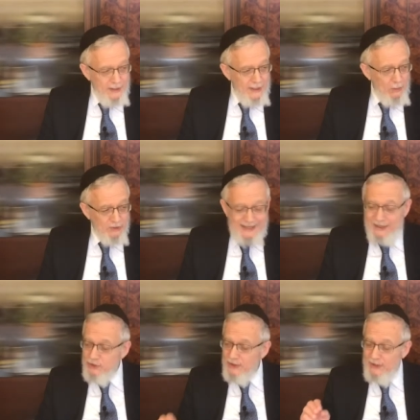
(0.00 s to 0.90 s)
he was
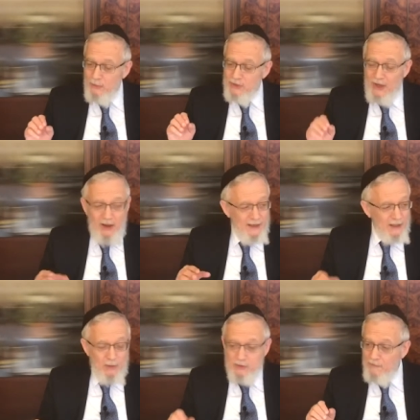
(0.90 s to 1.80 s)
actually, he was
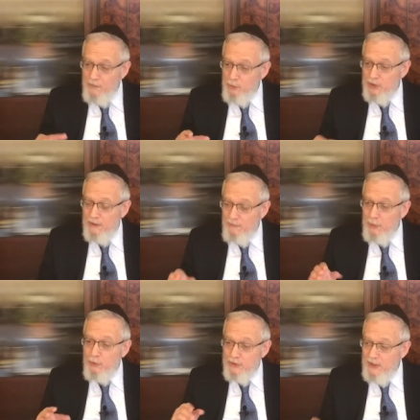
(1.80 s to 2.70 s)
hiding, he was a fugitive for
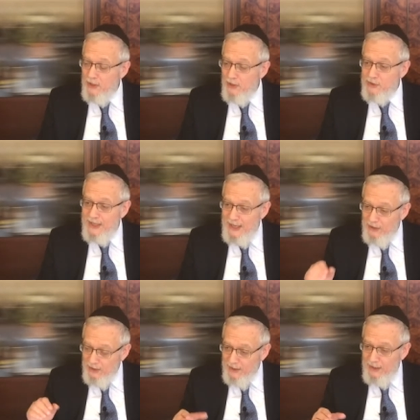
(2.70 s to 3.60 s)
13 years, he, had
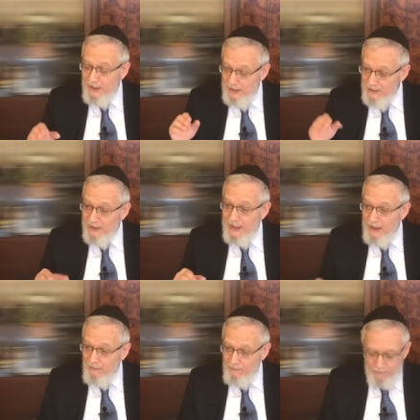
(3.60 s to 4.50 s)
in the he hid in a
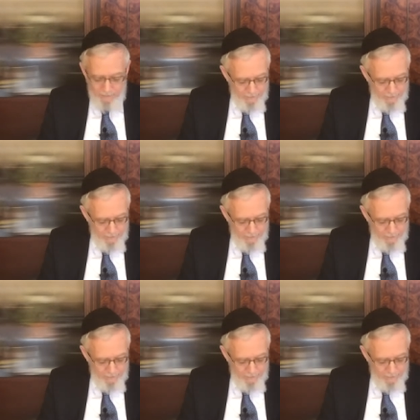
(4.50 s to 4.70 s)
cave